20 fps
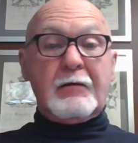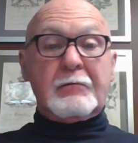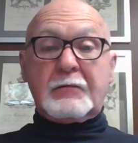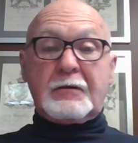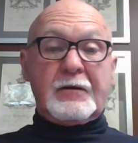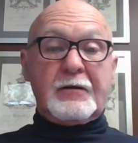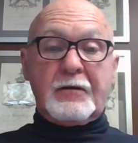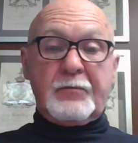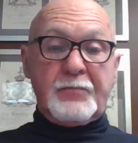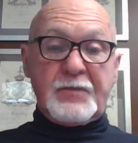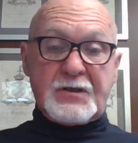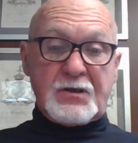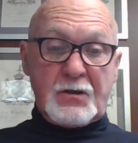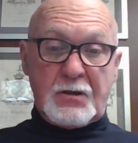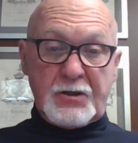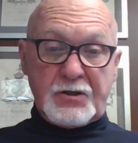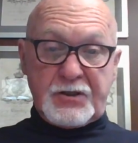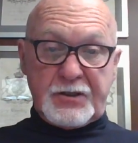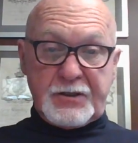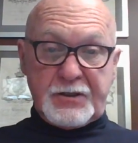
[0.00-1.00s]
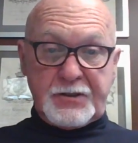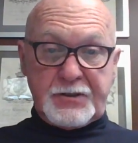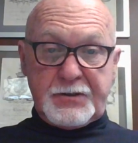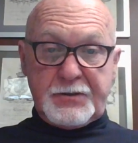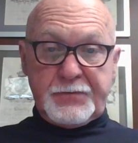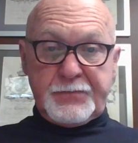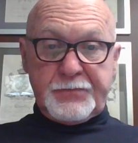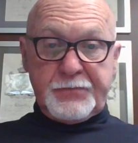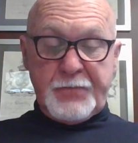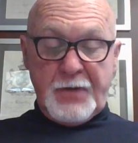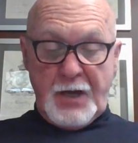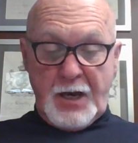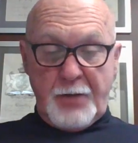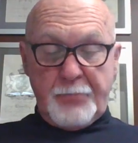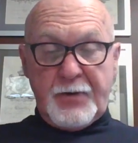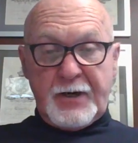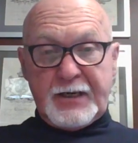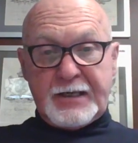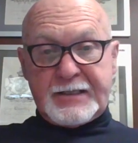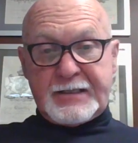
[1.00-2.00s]
Misogynist,
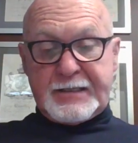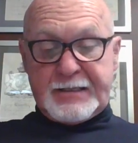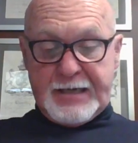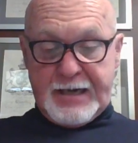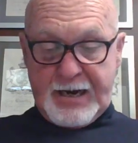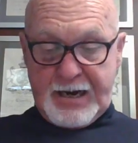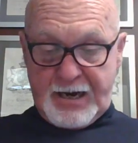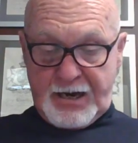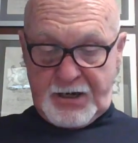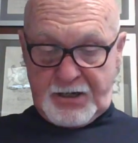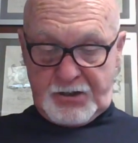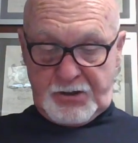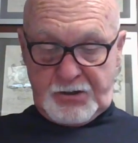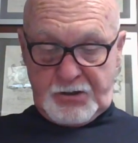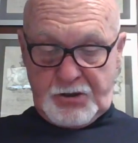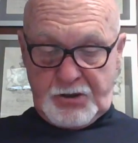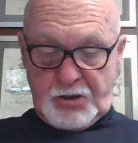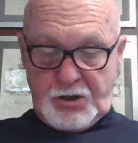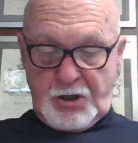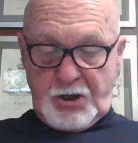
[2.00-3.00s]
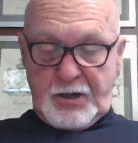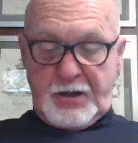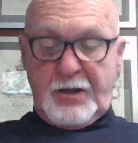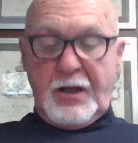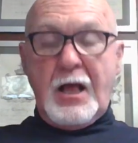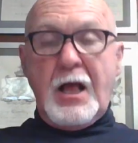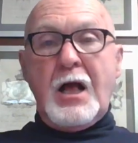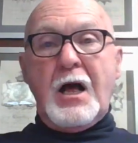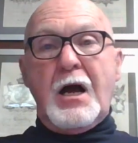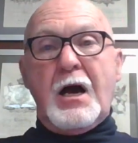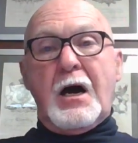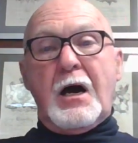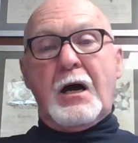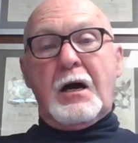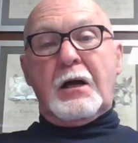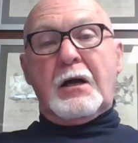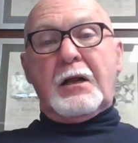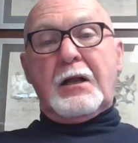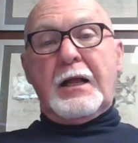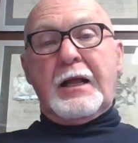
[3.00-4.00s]
but he's saying,
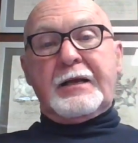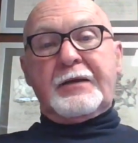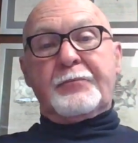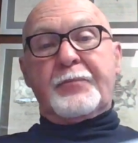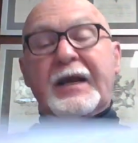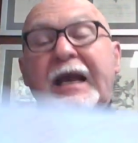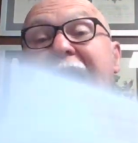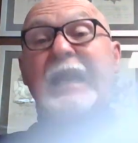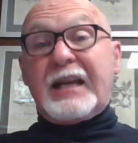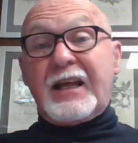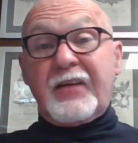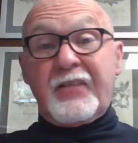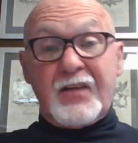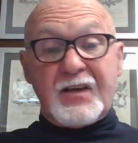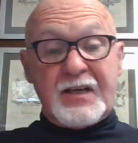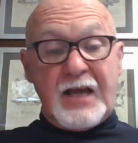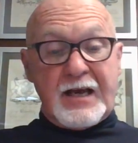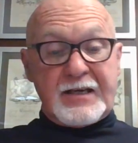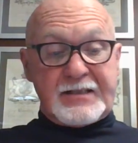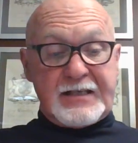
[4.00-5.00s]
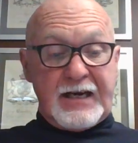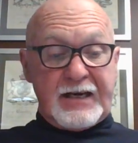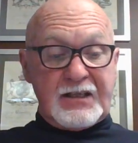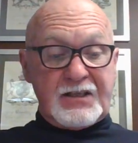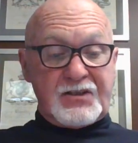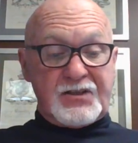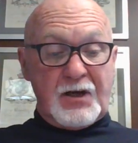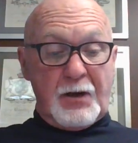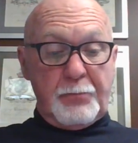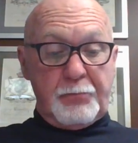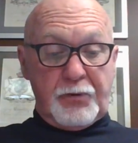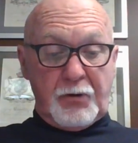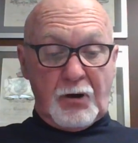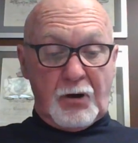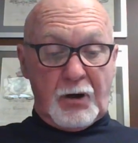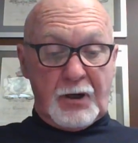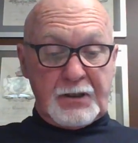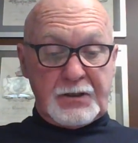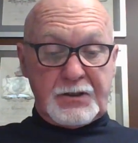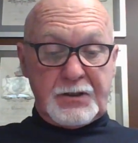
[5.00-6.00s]
and beginning in a second
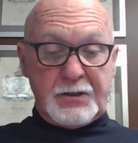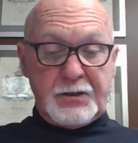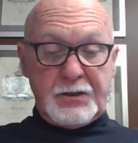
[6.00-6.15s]
subplot,